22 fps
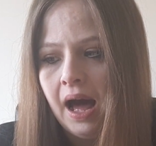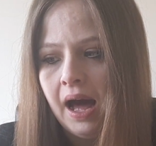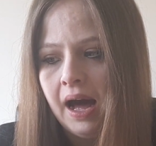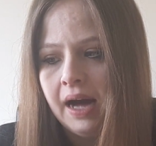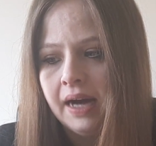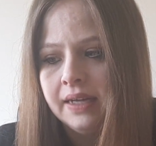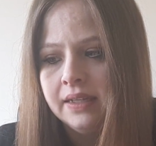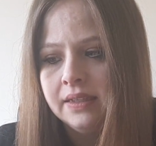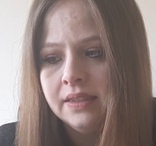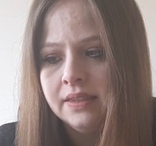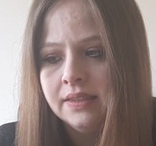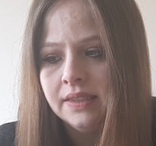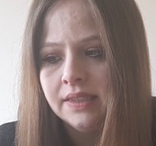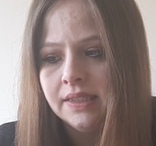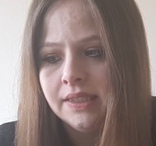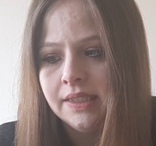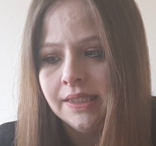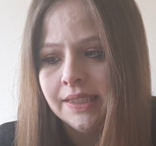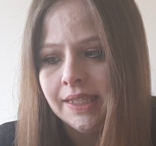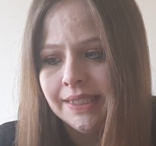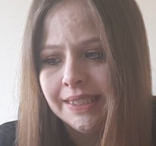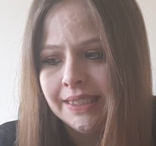and
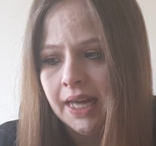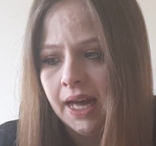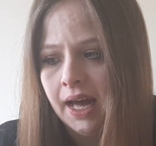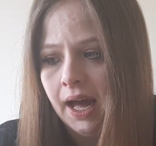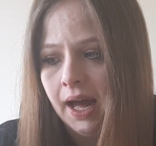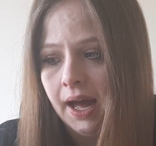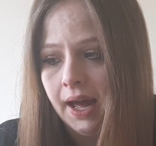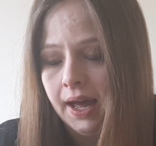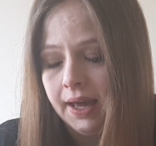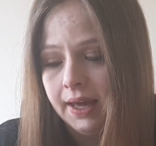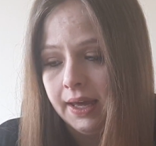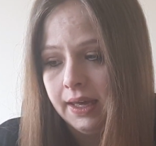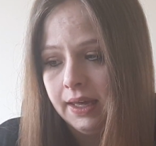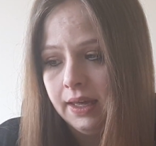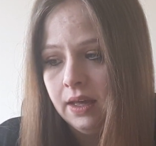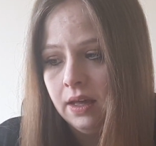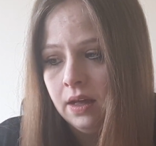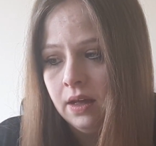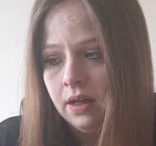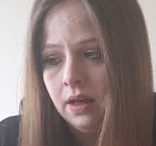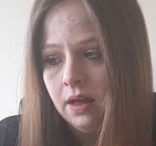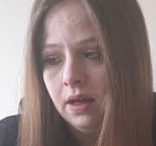
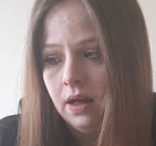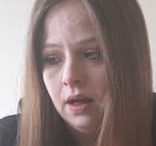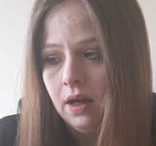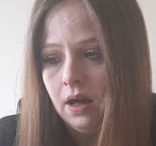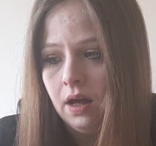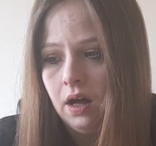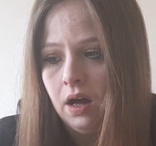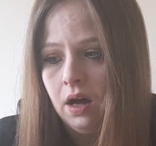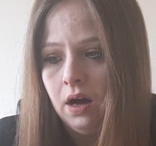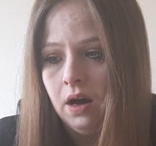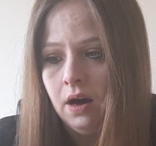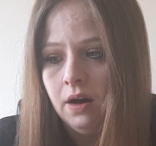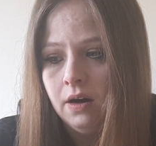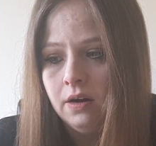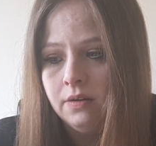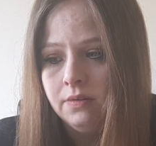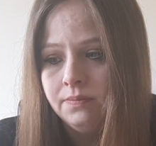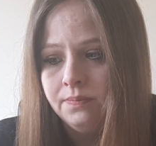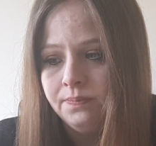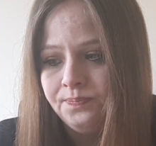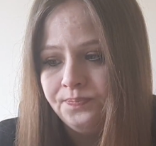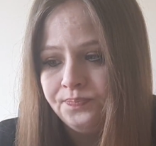say
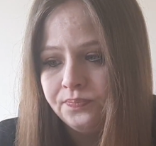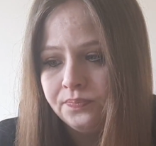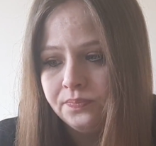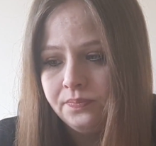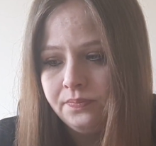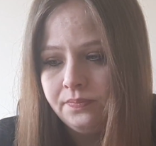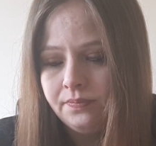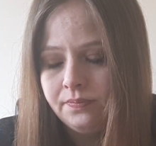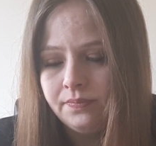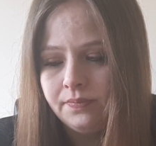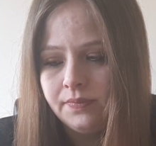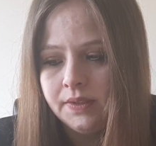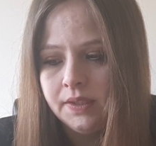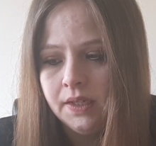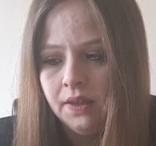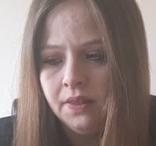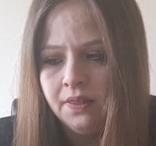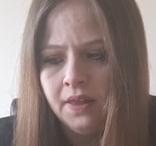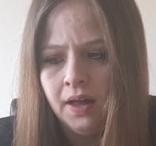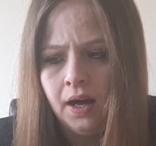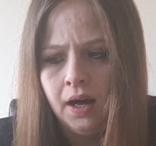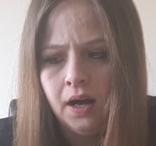
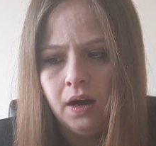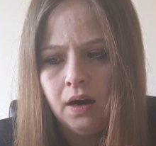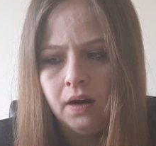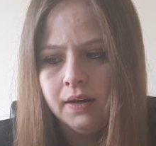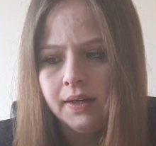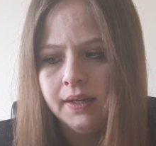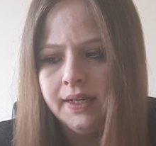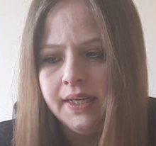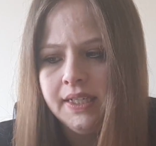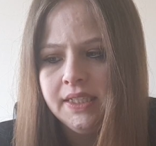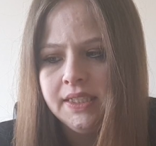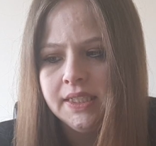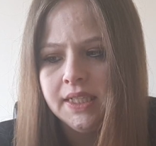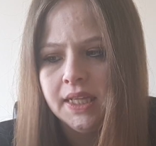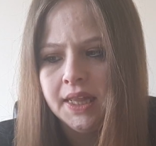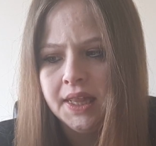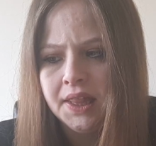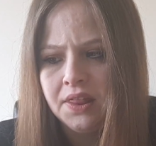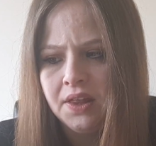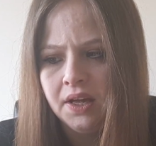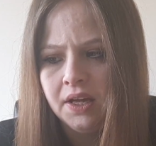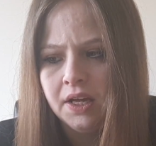that I need
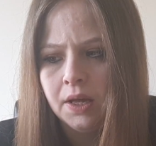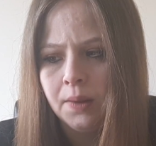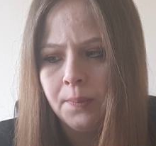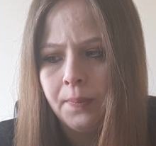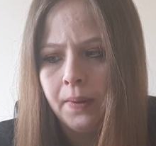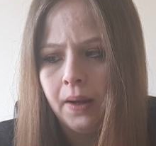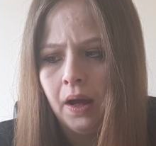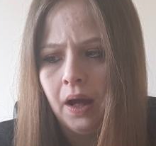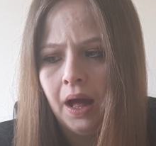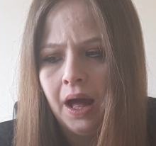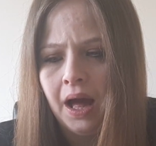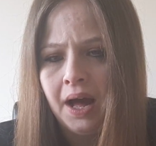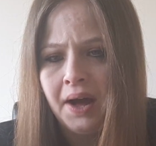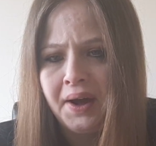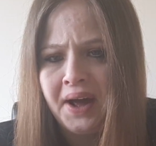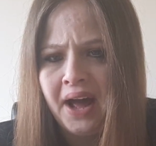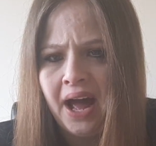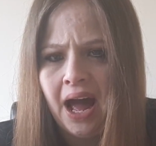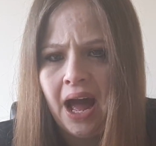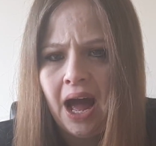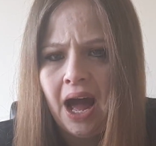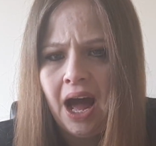to think about
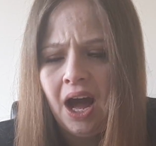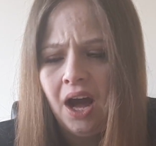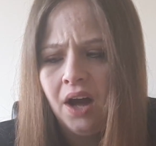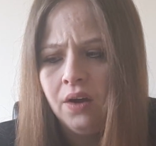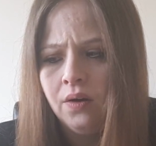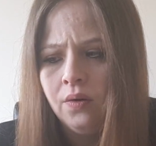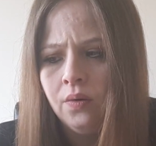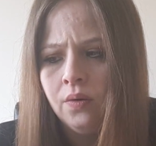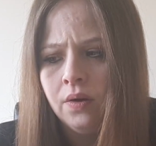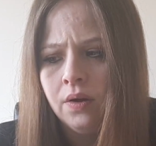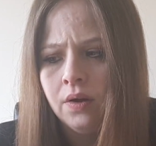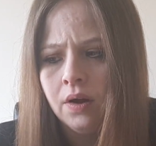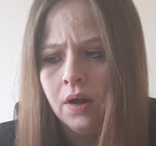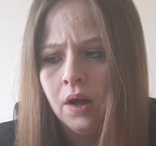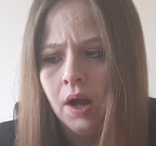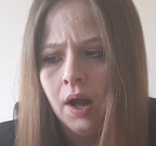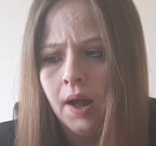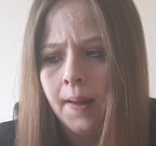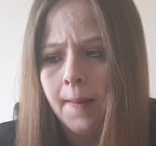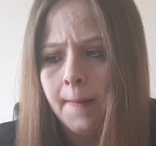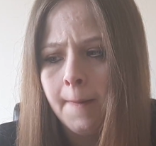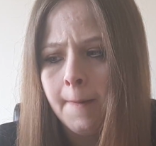how
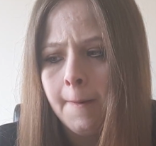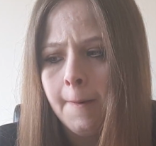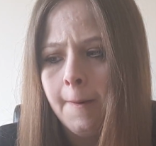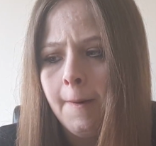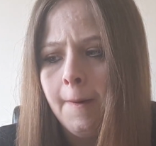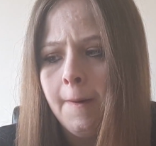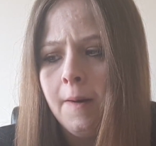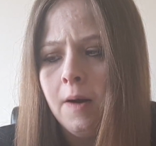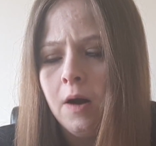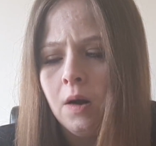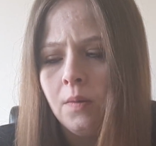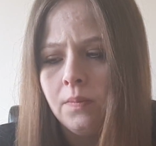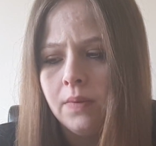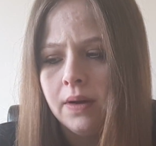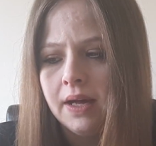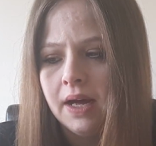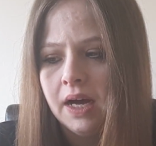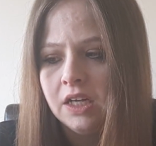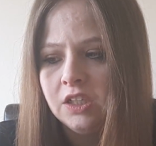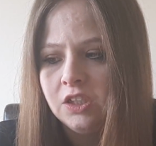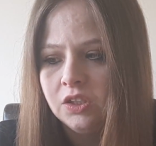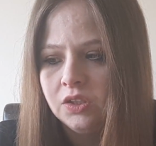
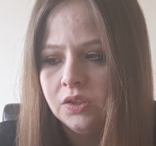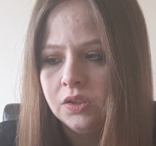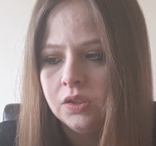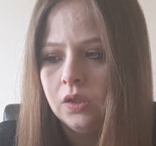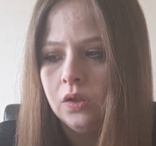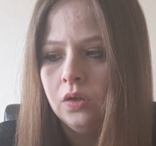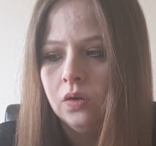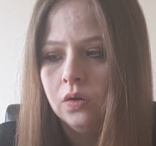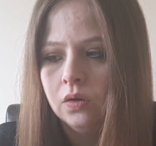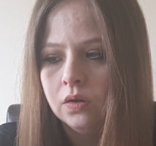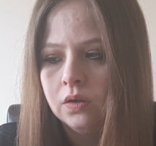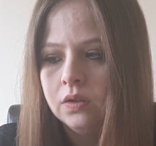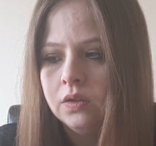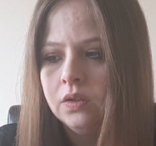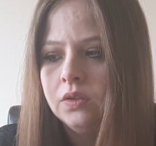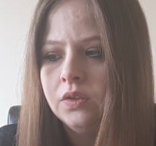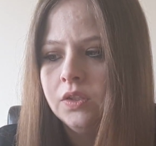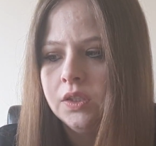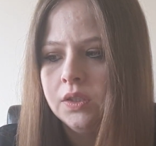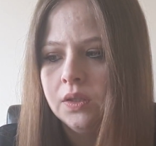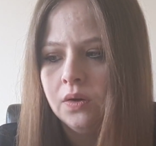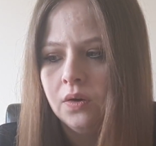my actions
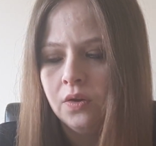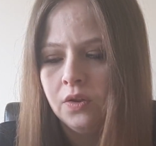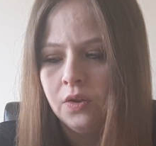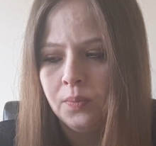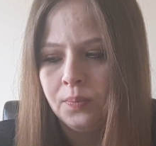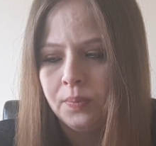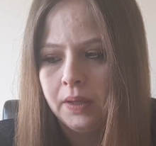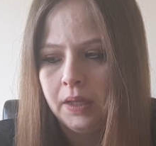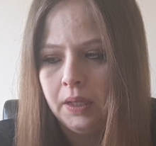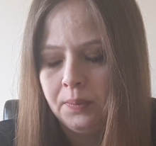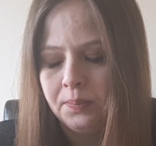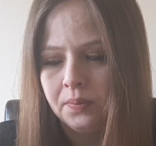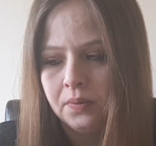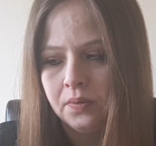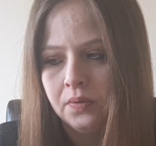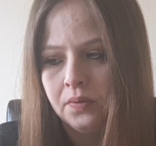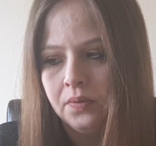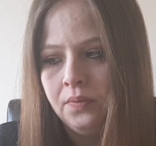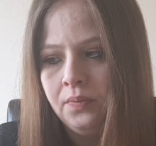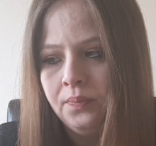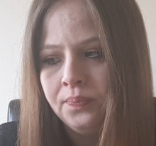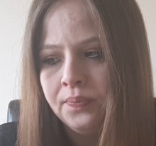look to other
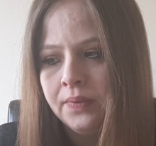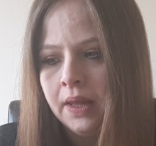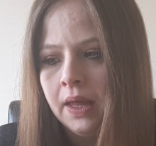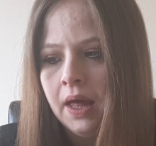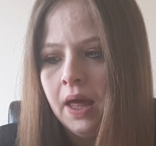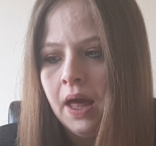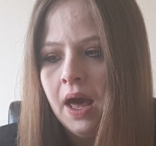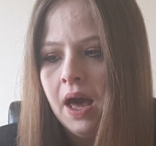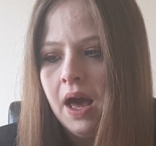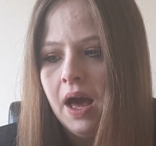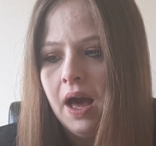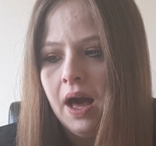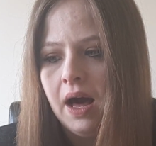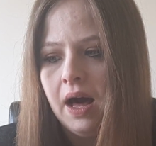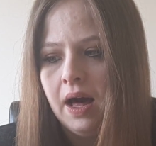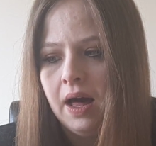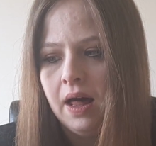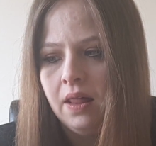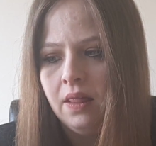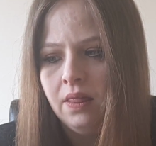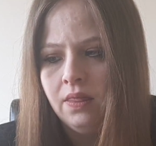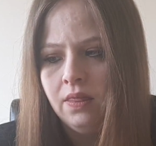people.
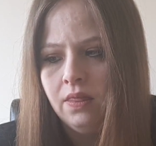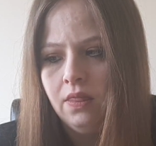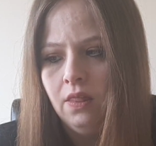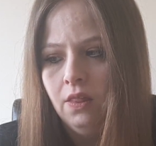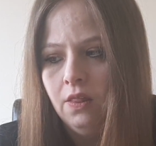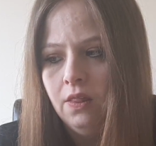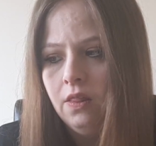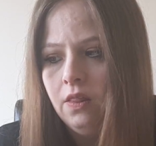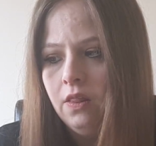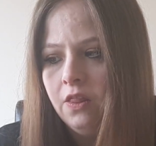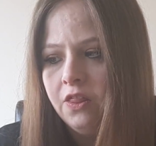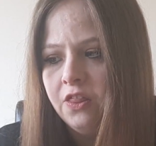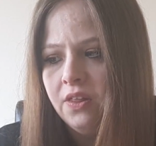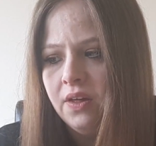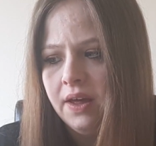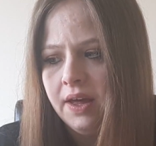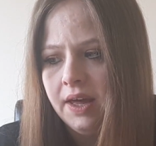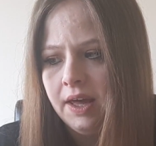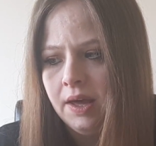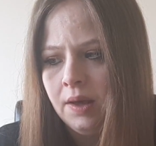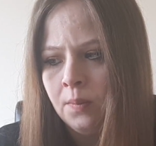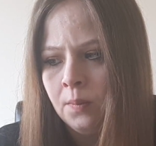And
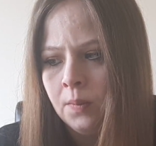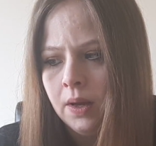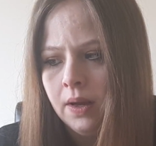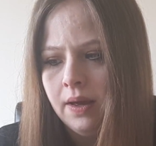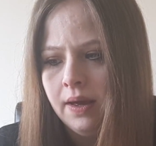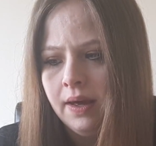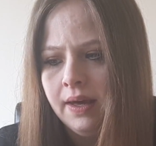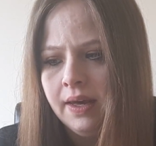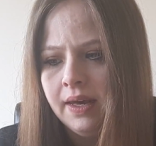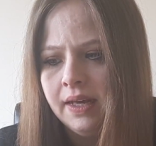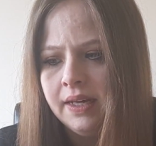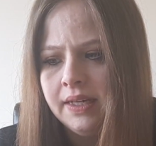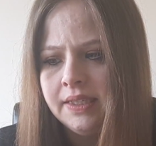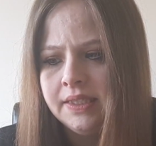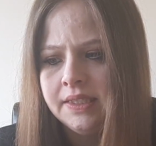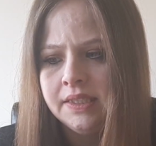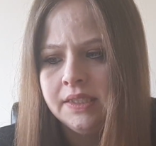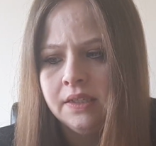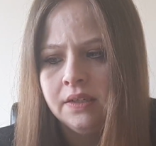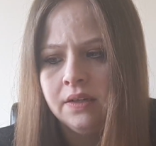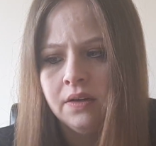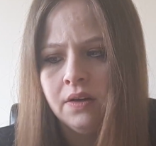the
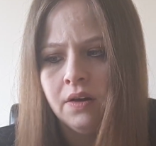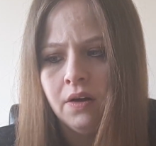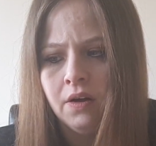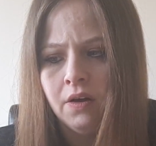biggest